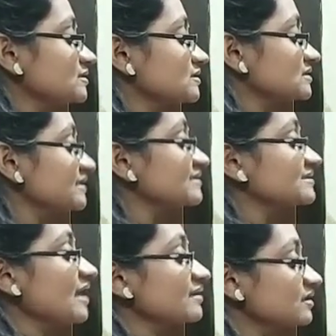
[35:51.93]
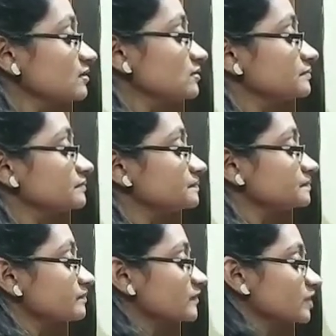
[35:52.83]
Sirius are the
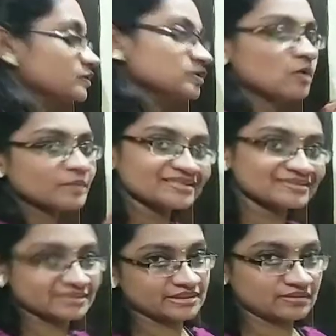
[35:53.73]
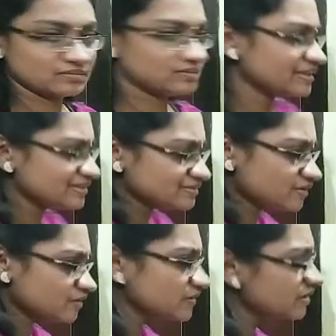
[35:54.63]
domain star. That is one
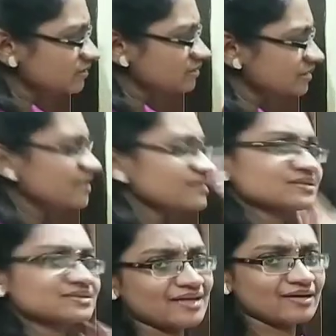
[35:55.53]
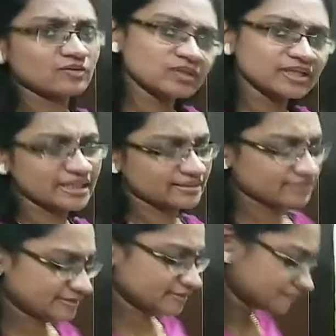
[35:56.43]
of the nearest star, only like that.